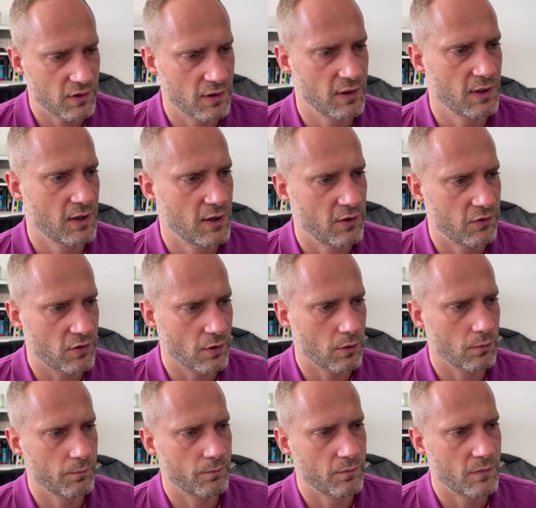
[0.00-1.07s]
so
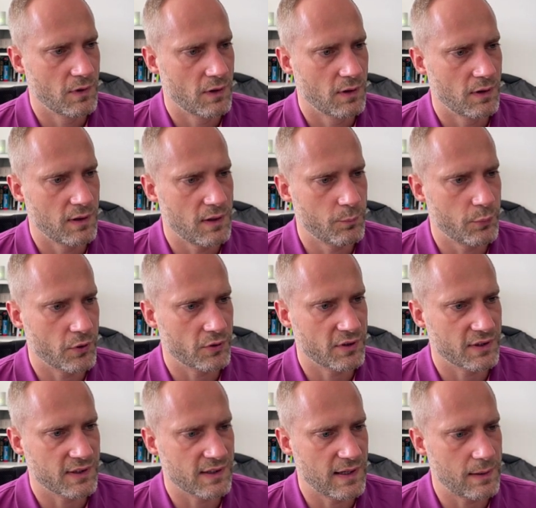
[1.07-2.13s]
important
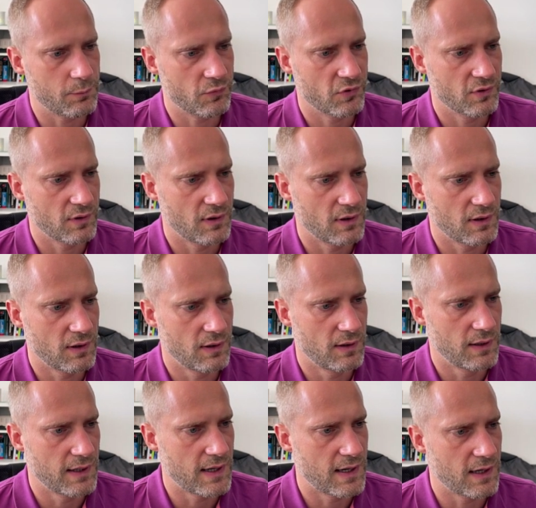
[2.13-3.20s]
claims
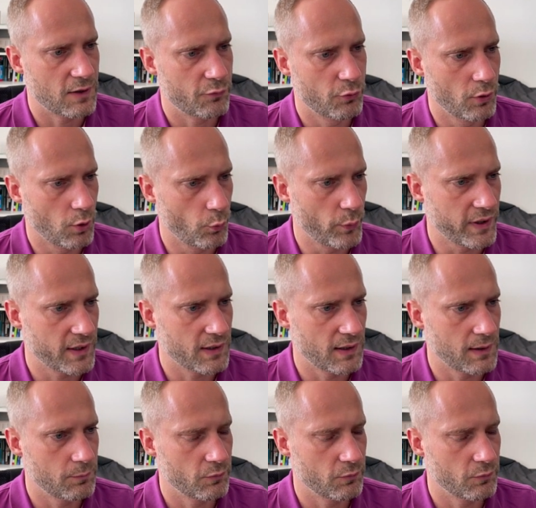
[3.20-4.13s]
are following claims.